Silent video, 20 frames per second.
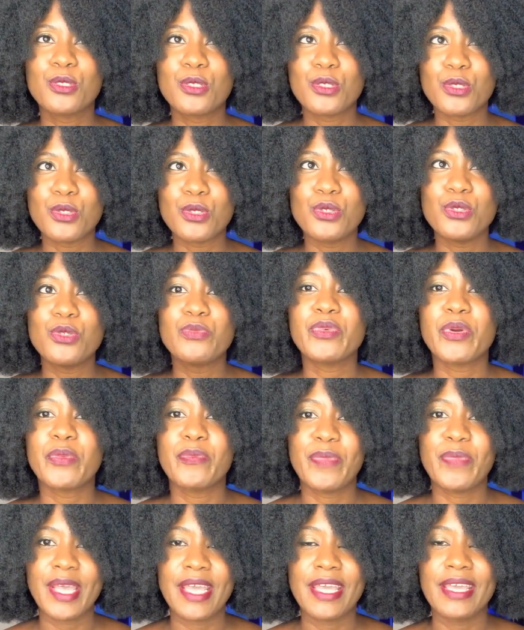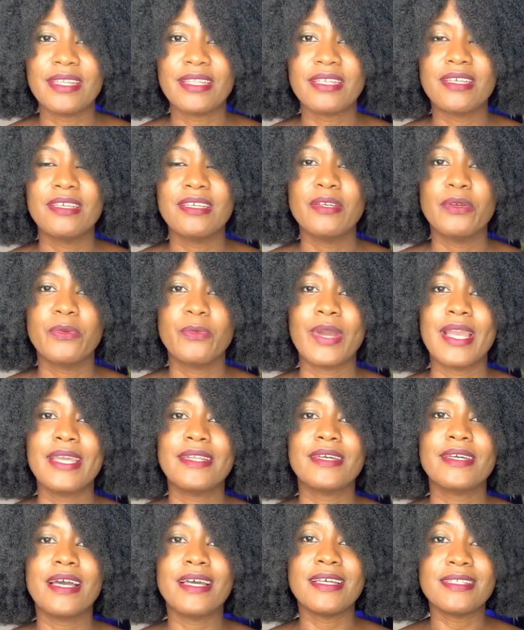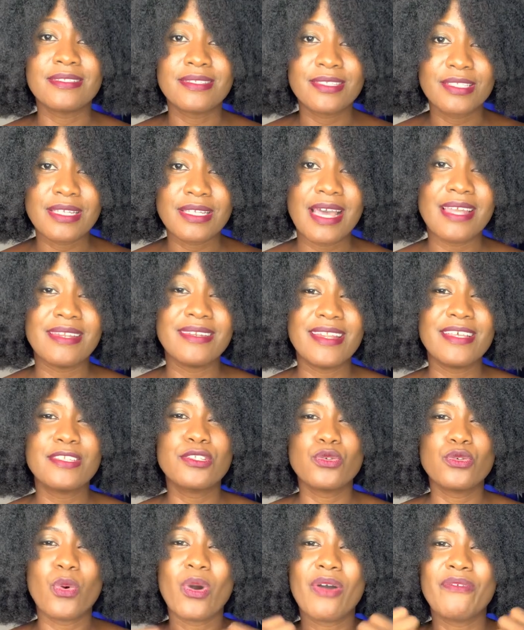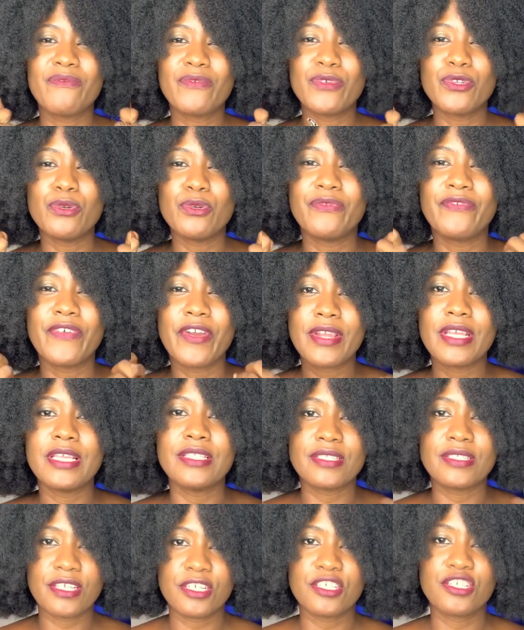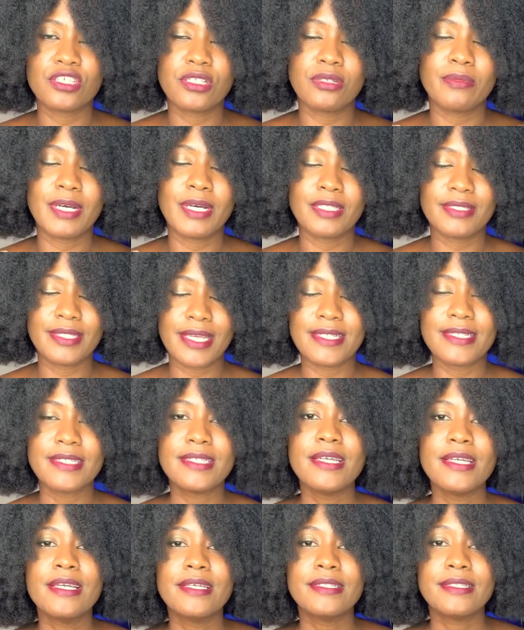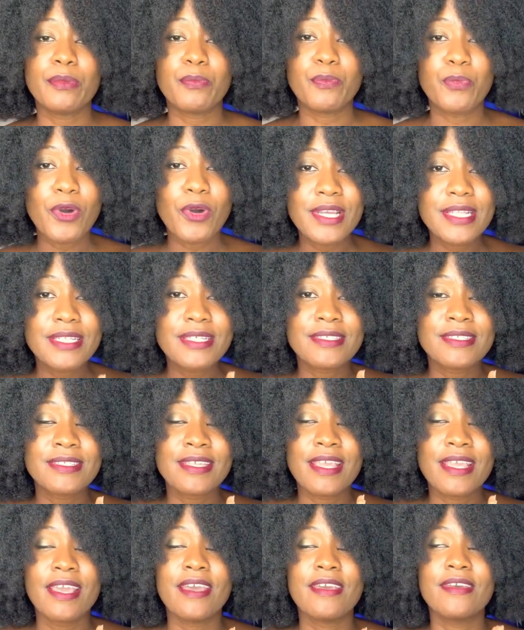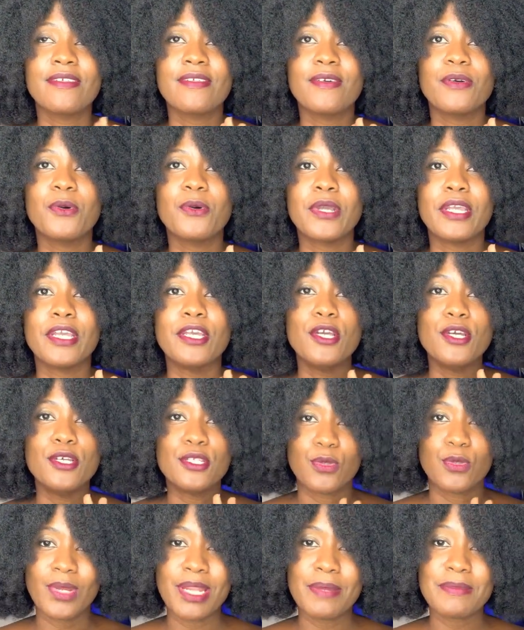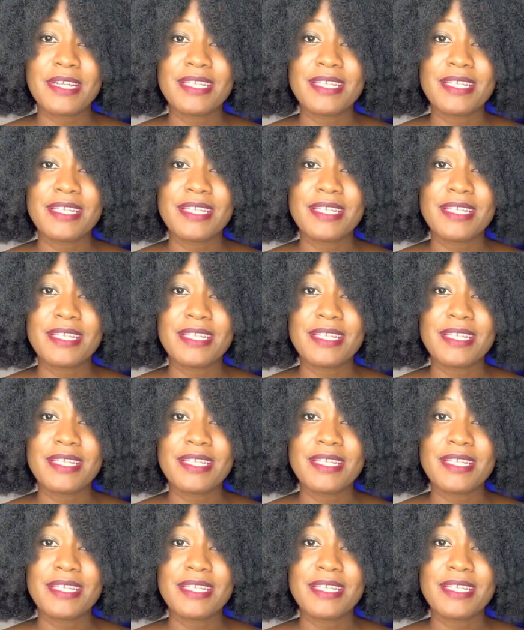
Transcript: too prepared, right? And unless you're very intentional about that. The point is here, okay, so what I'm